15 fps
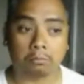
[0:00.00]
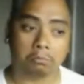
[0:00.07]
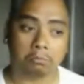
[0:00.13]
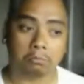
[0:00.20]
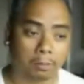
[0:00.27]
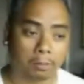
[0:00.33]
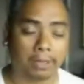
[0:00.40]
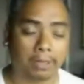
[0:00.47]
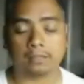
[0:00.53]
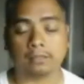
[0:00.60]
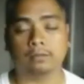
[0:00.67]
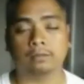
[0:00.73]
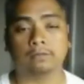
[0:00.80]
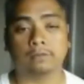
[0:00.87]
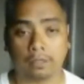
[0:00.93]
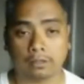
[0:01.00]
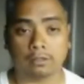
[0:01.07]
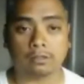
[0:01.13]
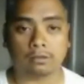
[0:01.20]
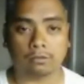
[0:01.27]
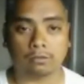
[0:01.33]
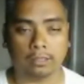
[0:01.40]
capacitive
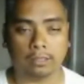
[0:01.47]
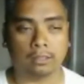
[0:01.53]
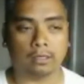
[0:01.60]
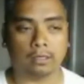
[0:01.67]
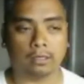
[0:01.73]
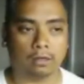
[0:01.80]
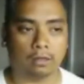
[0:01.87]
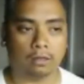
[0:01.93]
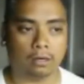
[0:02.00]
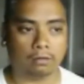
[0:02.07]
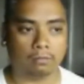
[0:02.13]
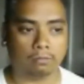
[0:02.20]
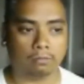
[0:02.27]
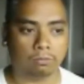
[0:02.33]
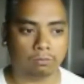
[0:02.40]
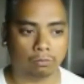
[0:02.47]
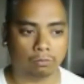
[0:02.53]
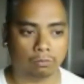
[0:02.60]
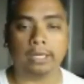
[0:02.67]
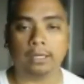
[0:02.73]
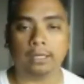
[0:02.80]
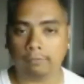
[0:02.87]
touchscreen
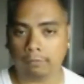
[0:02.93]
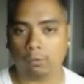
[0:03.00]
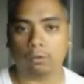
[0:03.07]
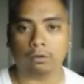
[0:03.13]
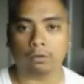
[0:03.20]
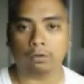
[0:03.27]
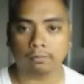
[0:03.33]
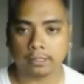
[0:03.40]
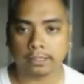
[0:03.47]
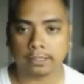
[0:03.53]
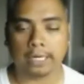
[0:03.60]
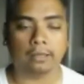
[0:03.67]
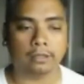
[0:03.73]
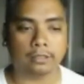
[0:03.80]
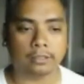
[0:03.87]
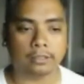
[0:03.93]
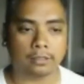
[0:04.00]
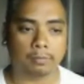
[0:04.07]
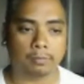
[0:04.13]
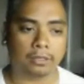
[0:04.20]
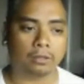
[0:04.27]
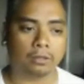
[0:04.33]
ready for
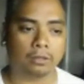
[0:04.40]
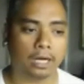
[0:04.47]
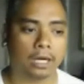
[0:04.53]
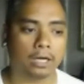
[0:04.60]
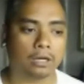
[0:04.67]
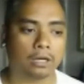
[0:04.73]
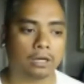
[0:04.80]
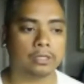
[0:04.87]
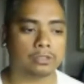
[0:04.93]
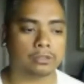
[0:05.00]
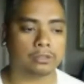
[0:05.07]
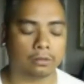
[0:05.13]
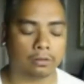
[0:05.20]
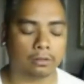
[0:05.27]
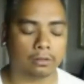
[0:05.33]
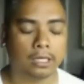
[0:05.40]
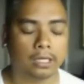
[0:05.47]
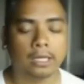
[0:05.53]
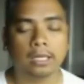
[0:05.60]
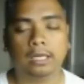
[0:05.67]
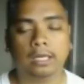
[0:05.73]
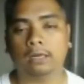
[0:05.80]
styluses, but they're not quite sure
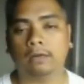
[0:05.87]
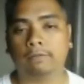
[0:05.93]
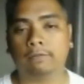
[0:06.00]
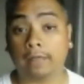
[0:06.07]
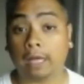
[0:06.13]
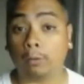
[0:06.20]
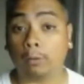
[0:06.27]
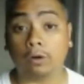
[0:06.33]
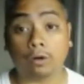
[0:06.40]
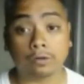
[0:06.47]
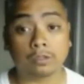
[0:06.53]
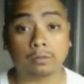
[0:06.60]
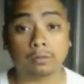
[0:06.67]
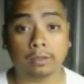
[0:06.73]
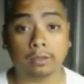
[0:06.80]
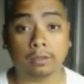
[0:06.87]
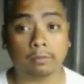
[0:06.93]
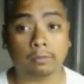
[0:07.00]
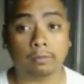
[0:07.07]
if that would also be if